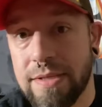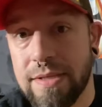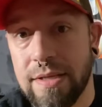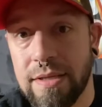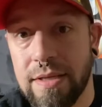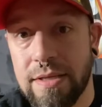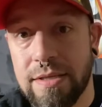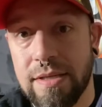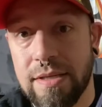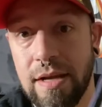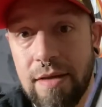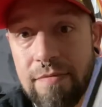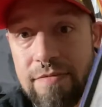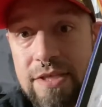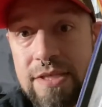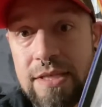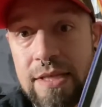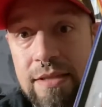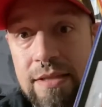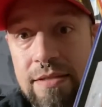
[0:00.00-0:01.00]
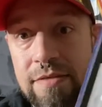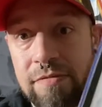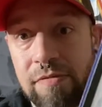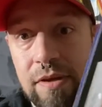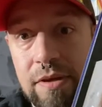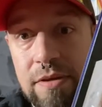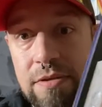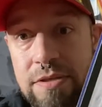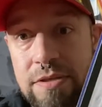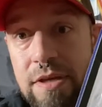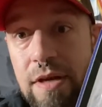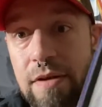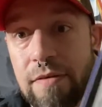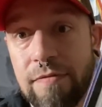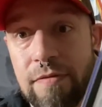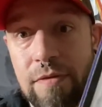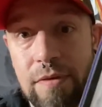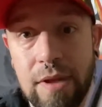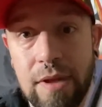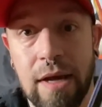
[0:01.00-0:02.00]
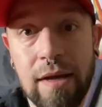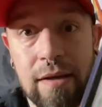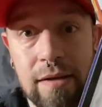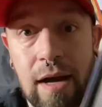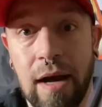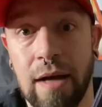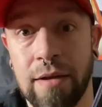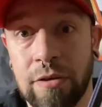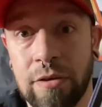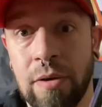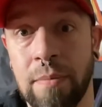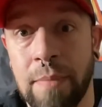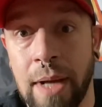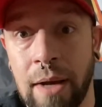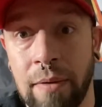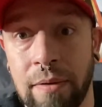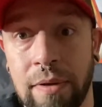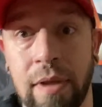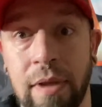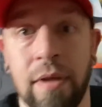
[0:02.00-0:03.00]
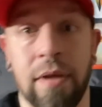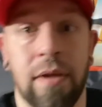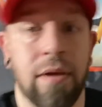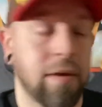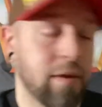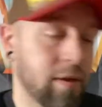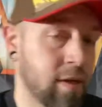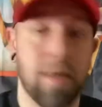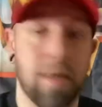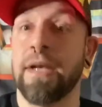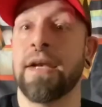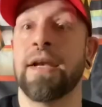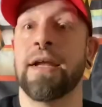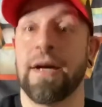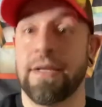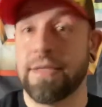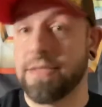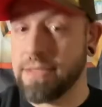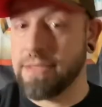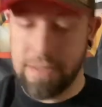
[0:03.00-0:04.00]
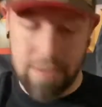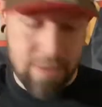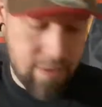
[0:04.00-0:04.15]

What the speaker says: list that I've seen this figure sell for that dollar amount. Nuts.